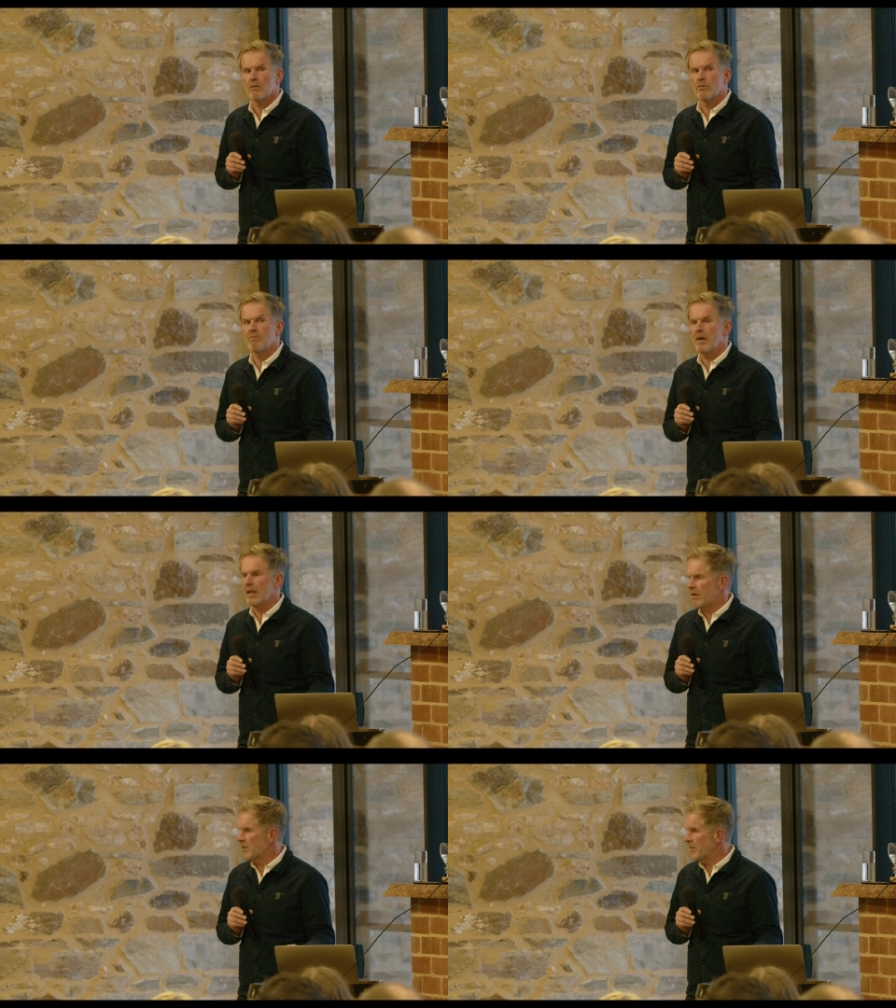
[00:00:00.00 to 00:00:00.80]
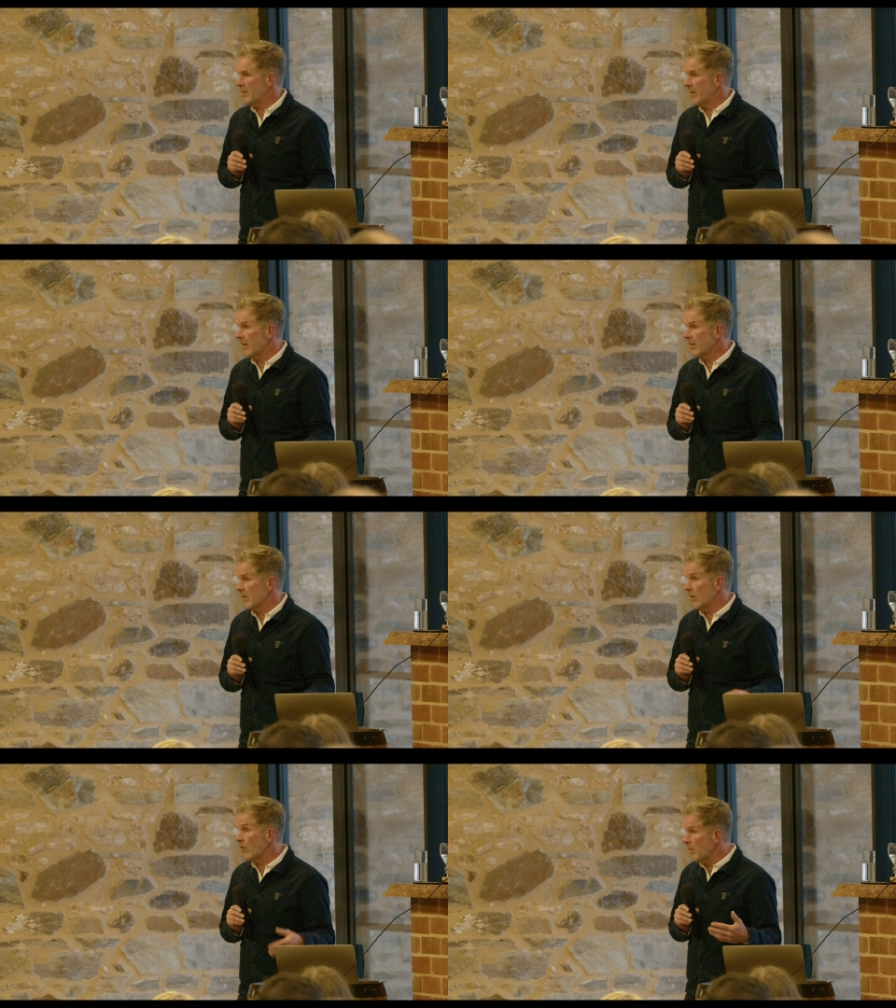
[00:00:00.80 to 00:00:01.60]
we've made loads of mistakes
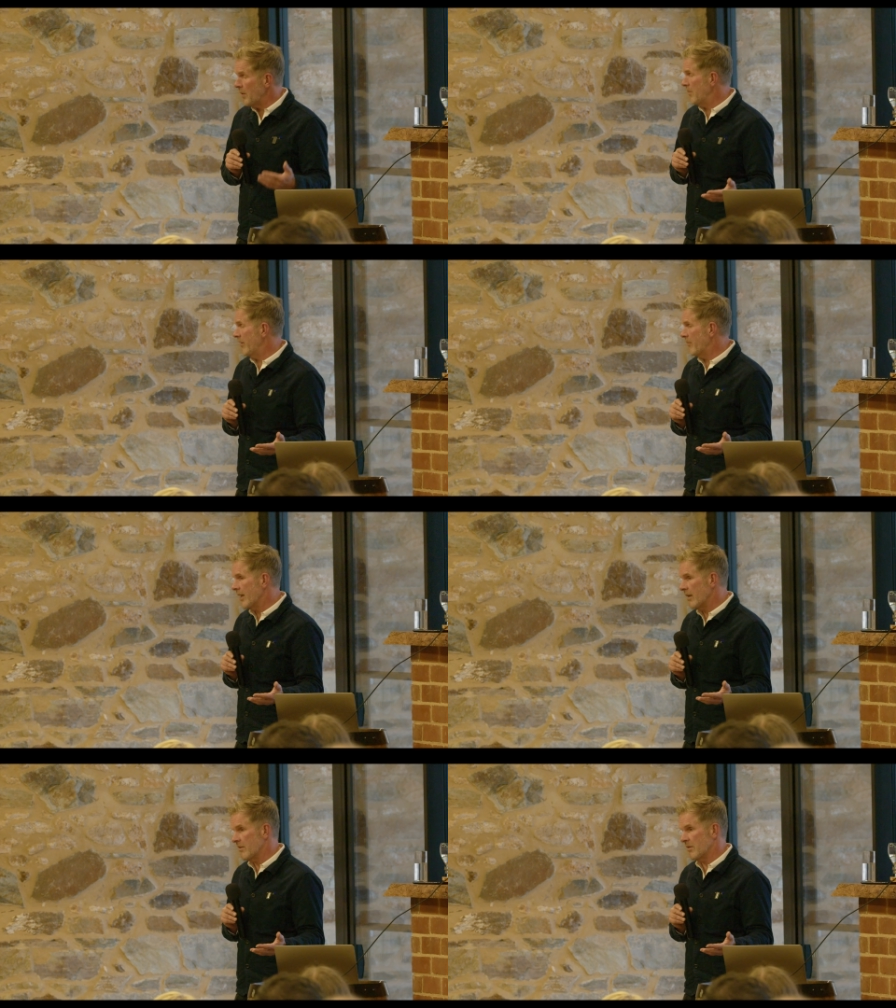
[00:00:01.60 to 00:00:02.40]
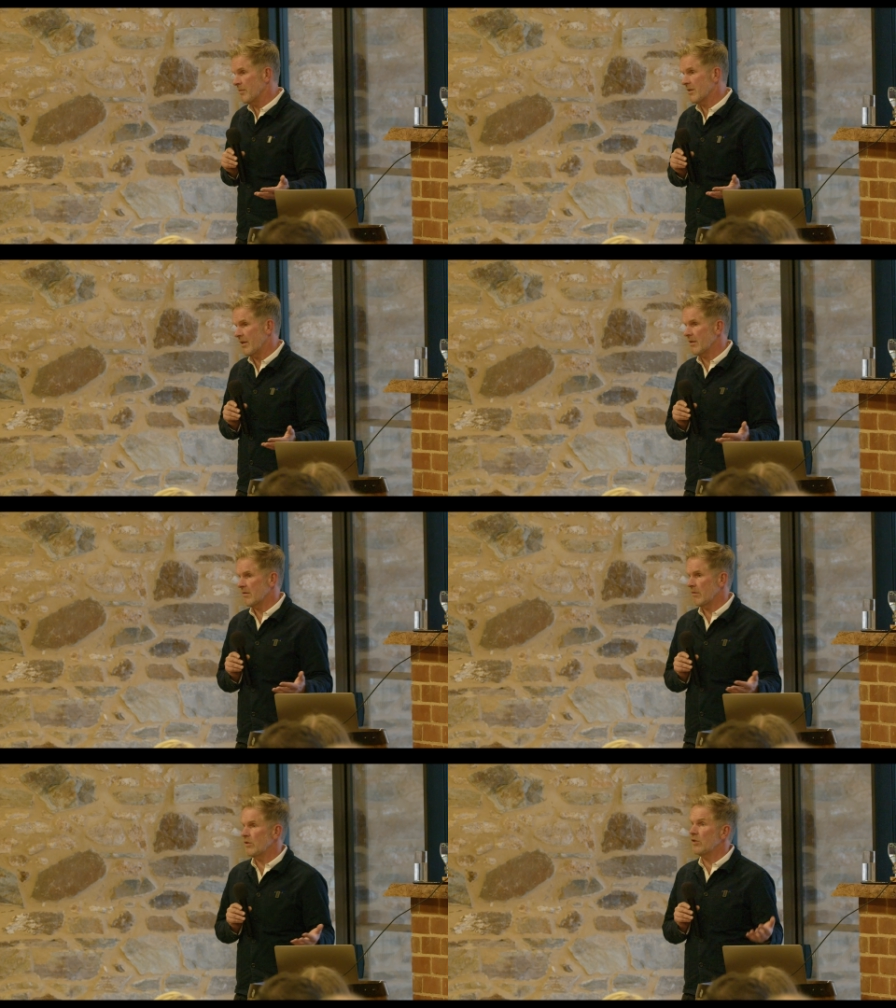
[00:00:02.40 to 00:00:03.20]
and other people have made loads of mistakes.
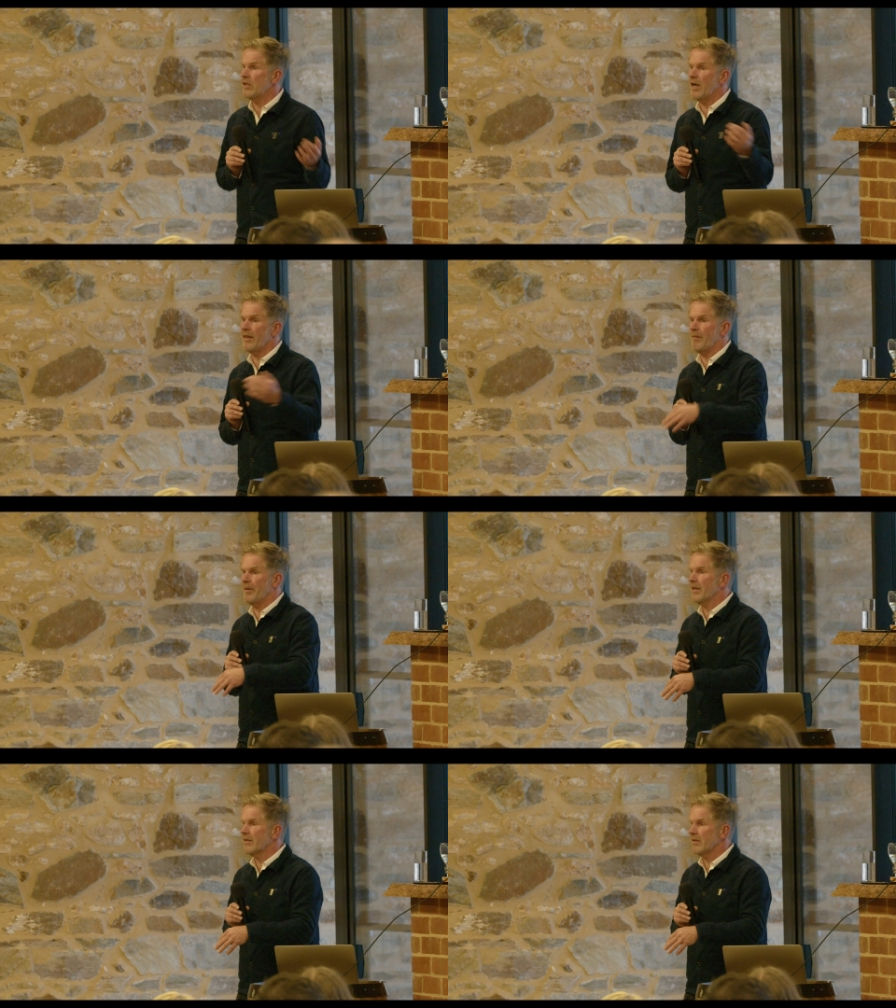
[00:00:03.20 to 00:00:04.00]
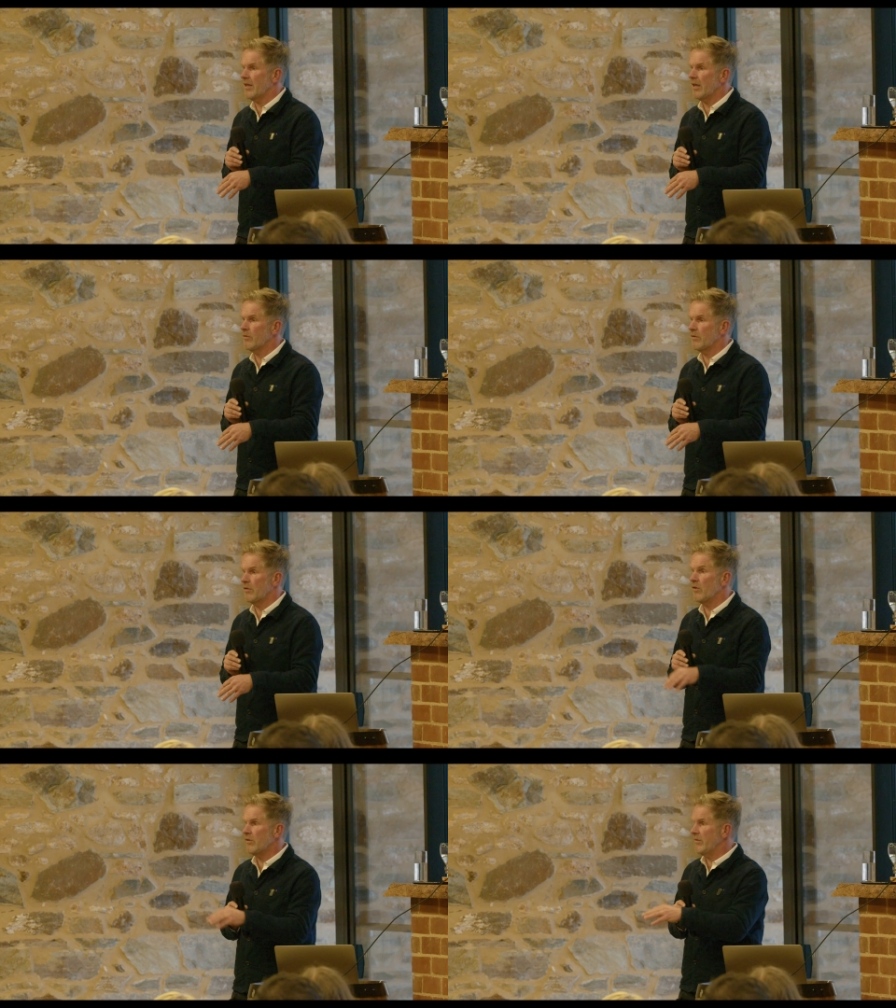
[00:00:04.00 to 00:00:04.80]
So we share that back and say,
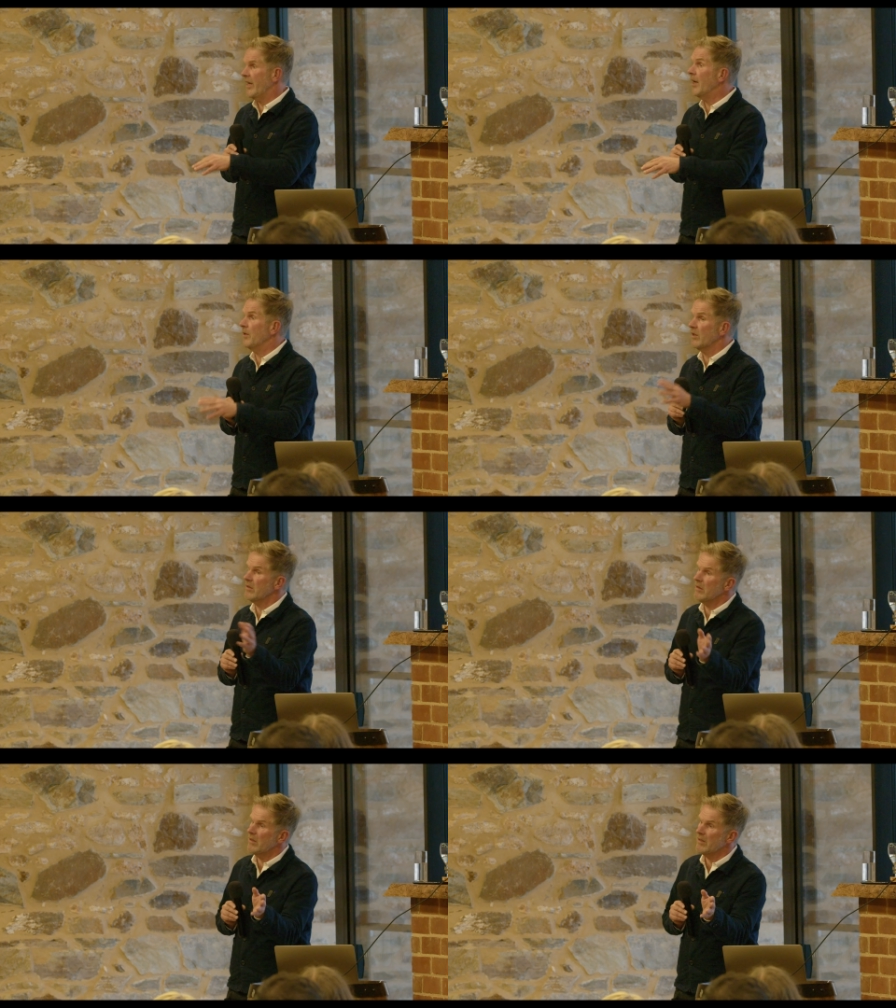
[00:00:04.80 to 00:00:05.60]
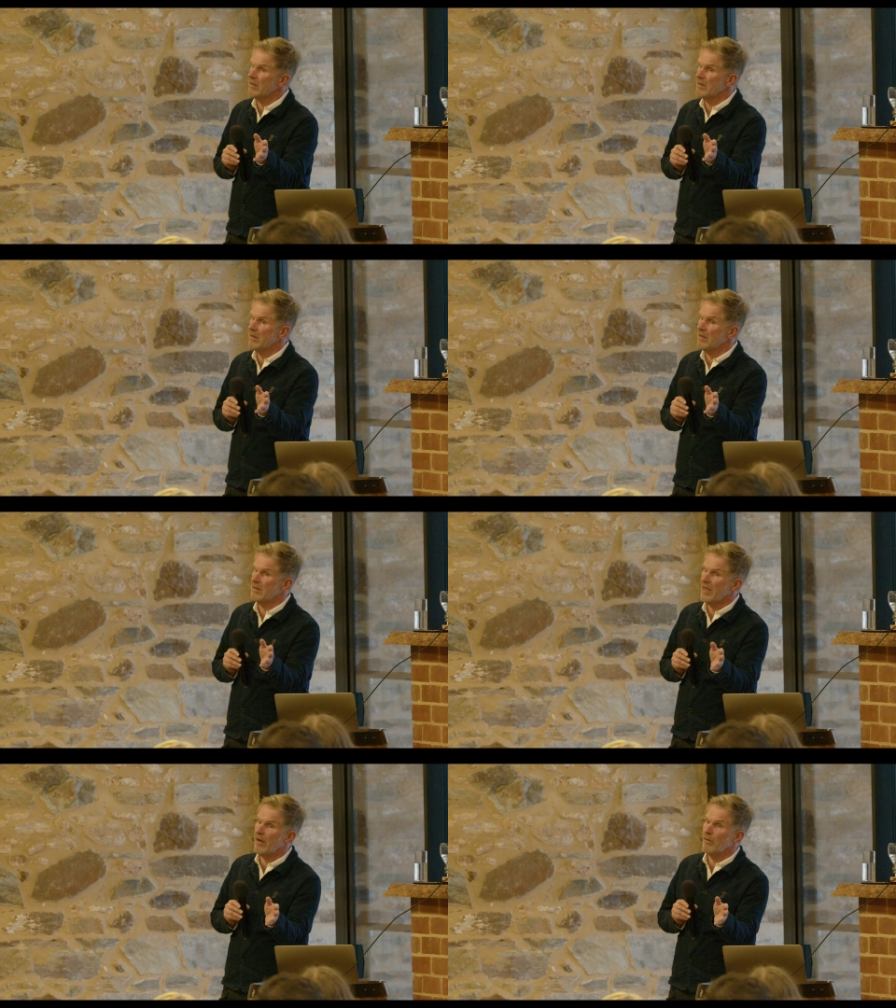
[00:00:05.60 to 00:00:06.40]
don't do that because this, this
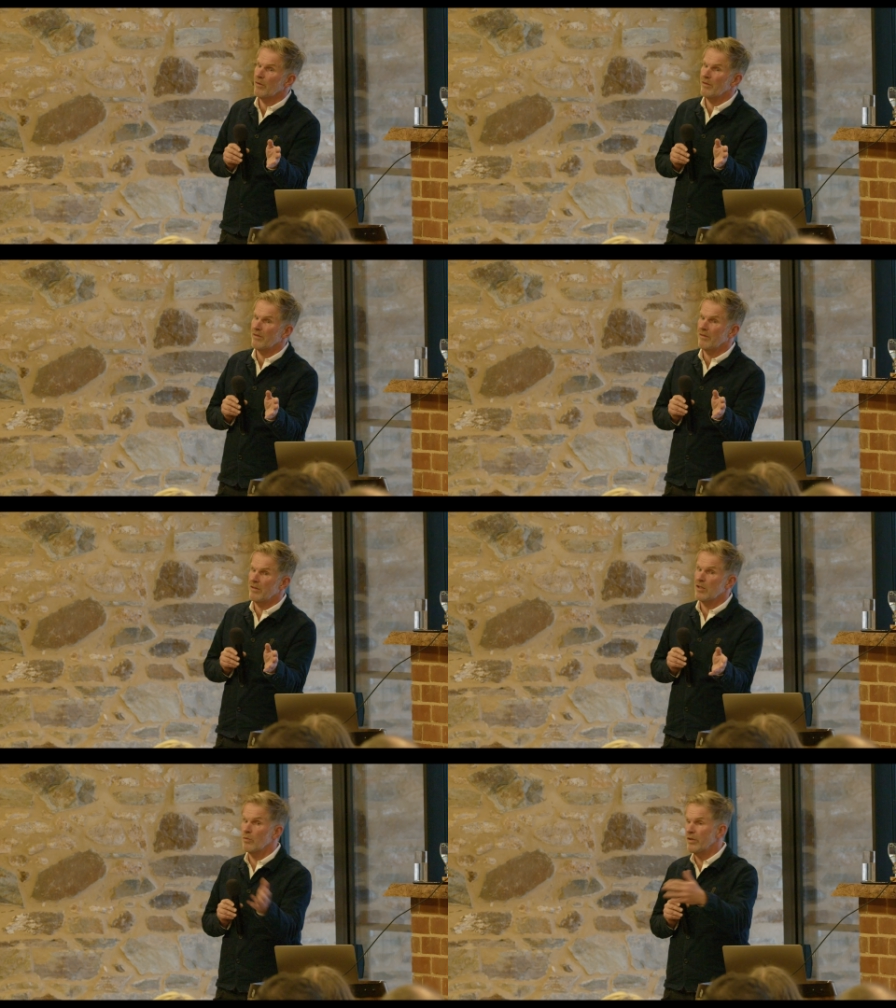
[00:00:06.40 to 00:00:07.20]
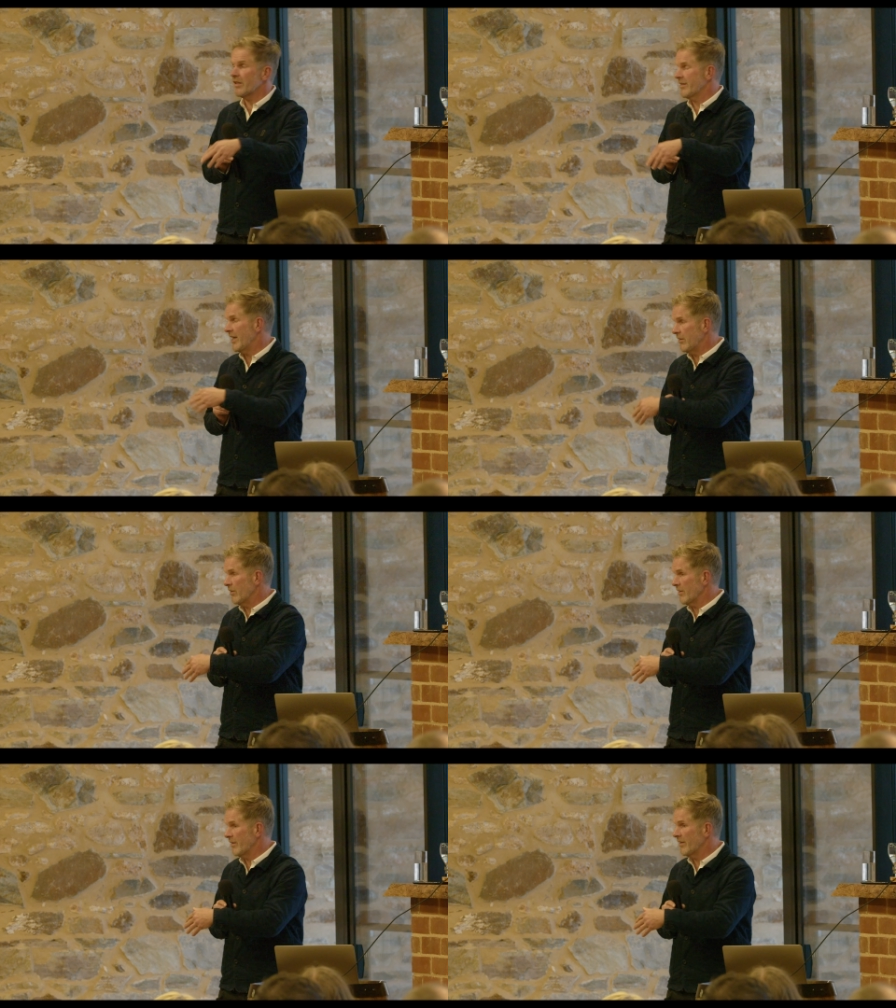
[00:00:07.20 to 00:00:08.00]
is how this works, that
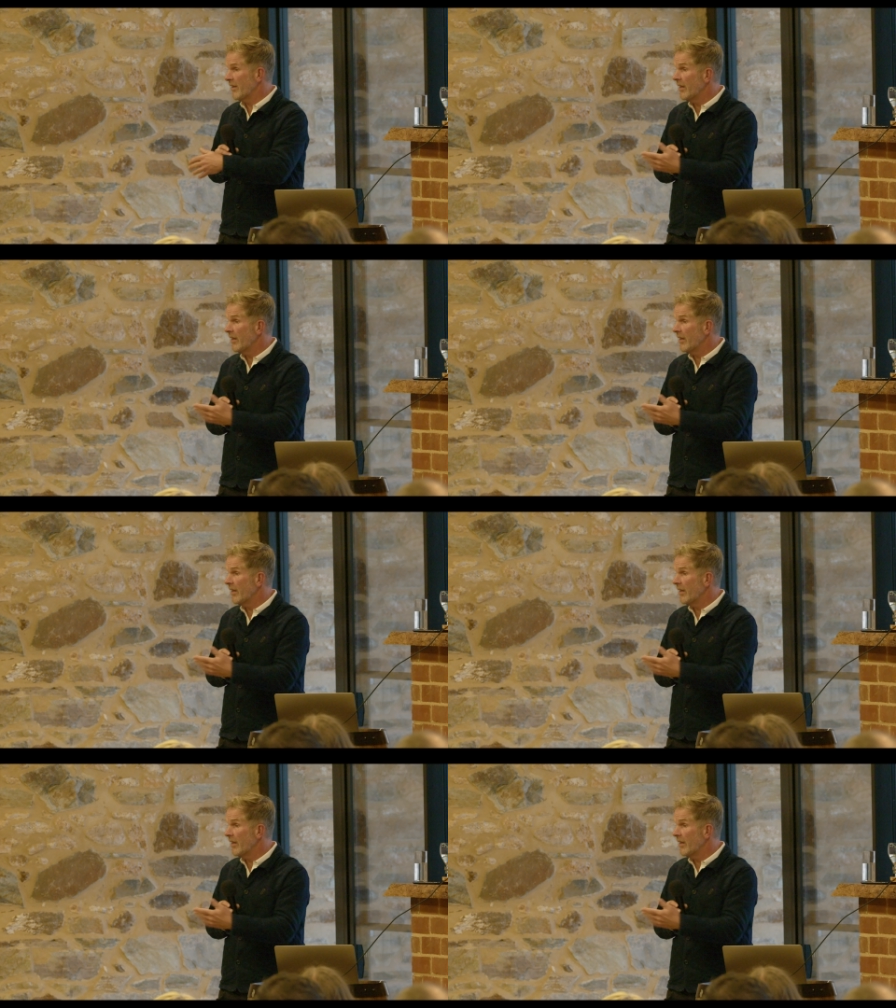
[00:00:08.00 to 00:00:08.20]
doesn't.